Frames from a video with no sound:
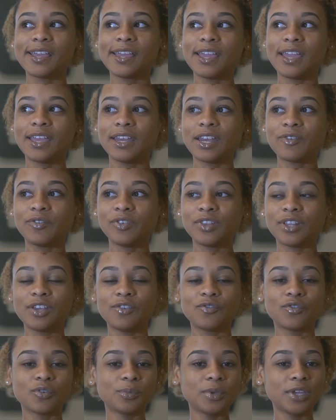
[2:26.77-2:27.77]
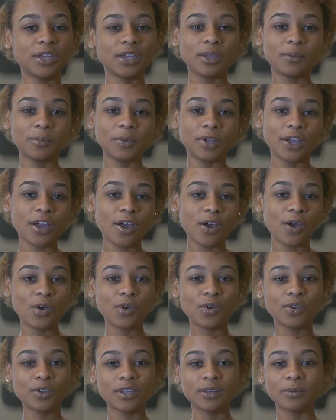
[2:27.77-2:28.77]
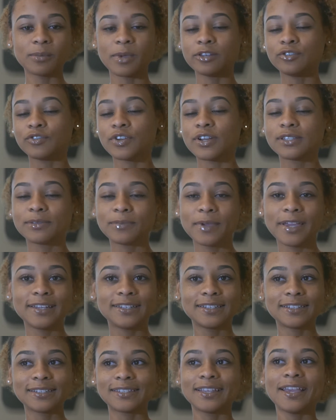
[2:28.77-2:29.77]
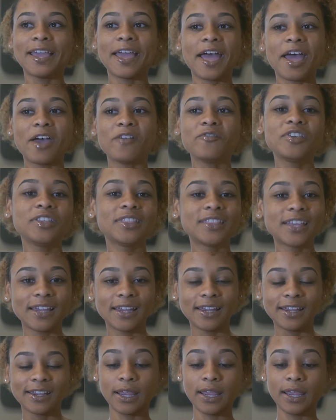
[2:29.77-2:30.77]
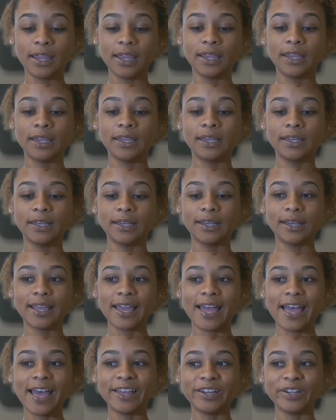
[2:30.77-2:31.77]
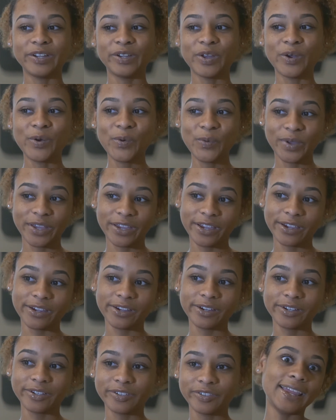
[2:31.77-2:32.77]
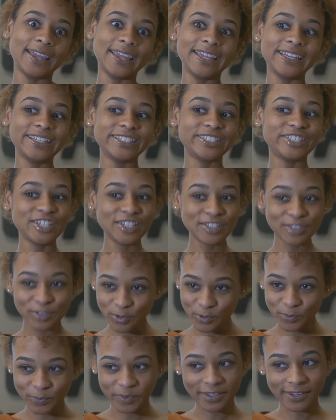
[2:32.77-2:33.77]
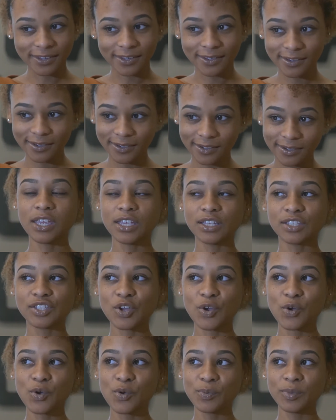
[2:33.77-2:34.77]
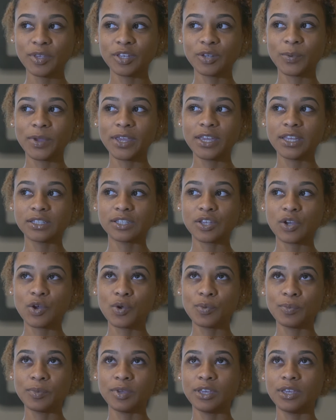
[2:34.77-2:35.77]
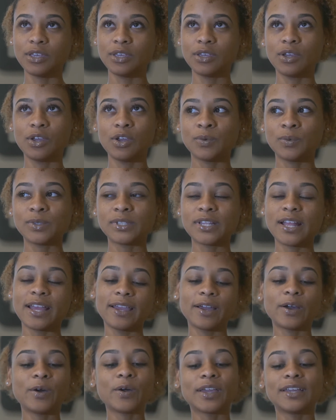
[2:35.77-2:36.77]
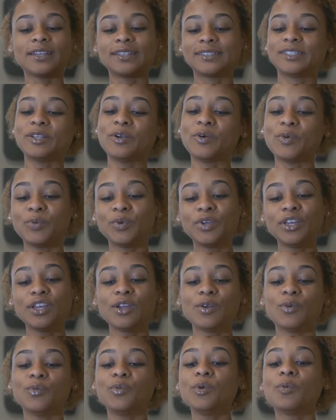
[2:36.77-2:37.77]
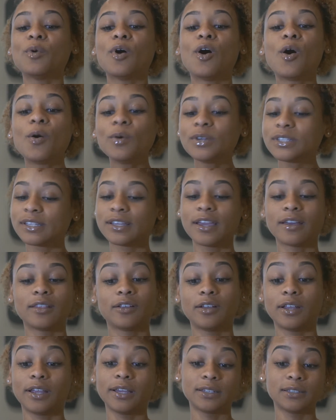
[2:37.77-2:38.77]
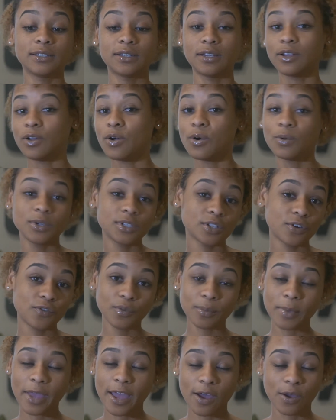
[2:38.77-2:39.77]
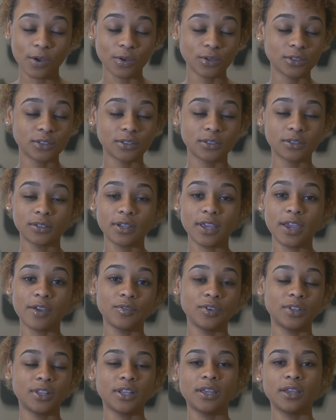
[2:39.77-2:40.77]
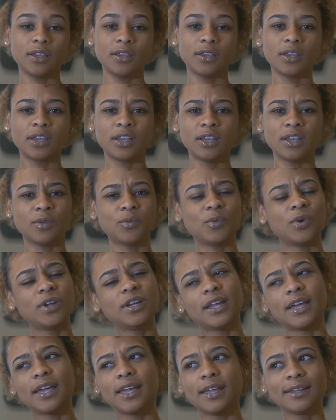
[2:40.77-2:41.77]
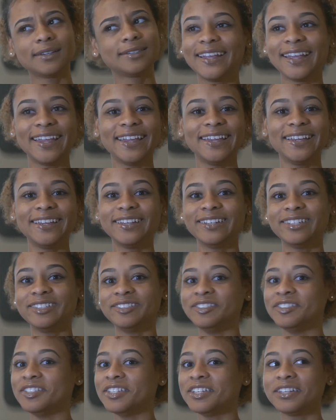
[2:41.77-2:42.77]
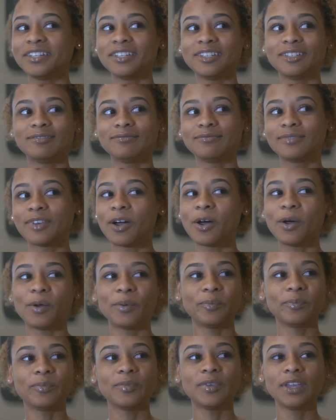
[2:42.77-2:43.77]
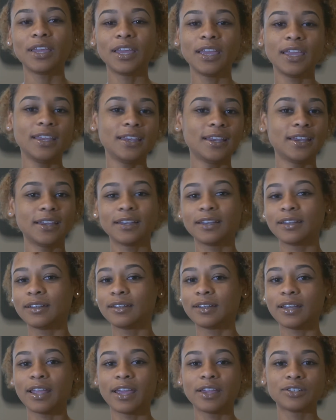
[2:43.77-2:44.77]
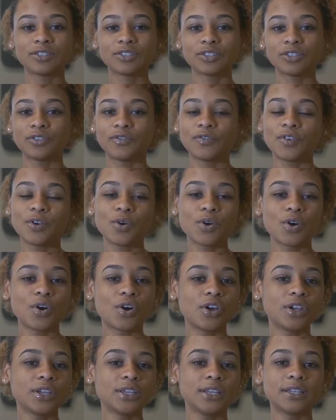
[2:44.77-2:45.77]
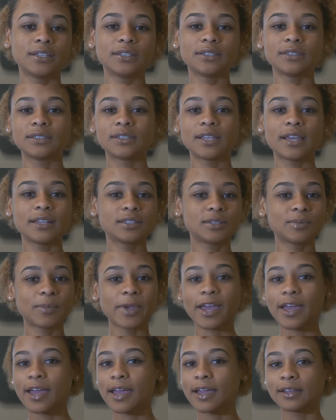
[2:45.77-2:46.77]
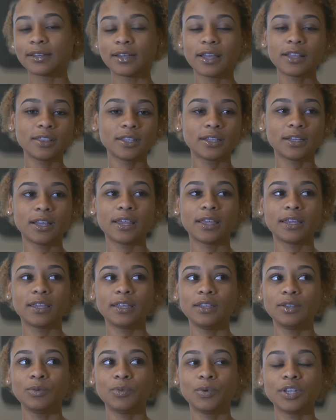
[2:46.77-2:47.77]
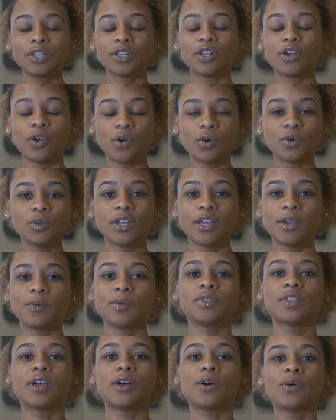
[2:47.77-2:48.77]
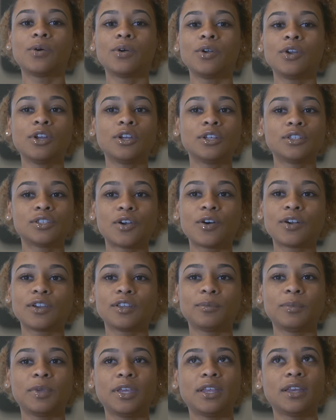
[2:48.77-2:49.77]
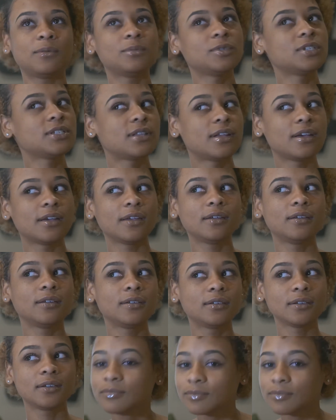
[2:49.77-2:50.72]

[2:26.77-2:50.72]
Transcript: and everything for me and him to go, getting my dress made, just everything. And out of nowhere, he cheats on me. He told me, the way he told me was like, okay, so we were always together, like I said, always over my house, everything. And then one day he didn't come. He didn't answer the phone call, he didn't text back, nothing. Like he went the whole day without talking to me, and I'm just like,